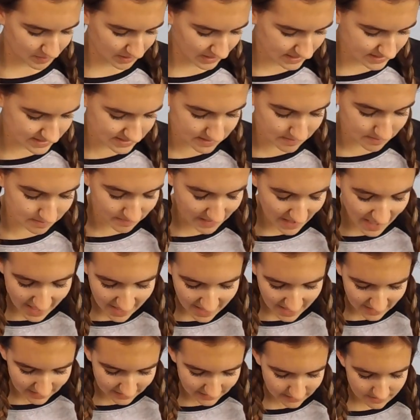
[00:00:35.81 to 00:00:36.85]
because the
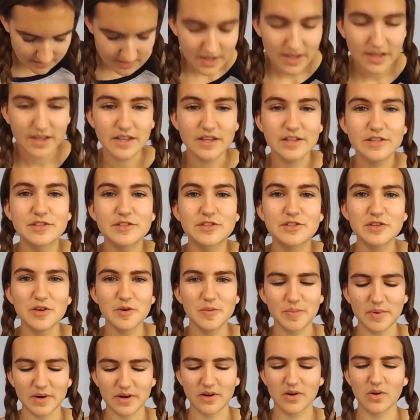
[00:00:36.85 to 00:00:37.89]
bag is
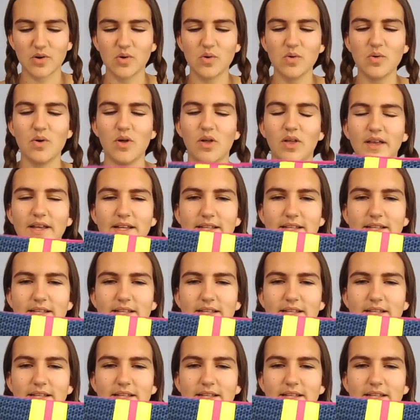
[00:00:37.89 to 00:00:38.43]
super cool.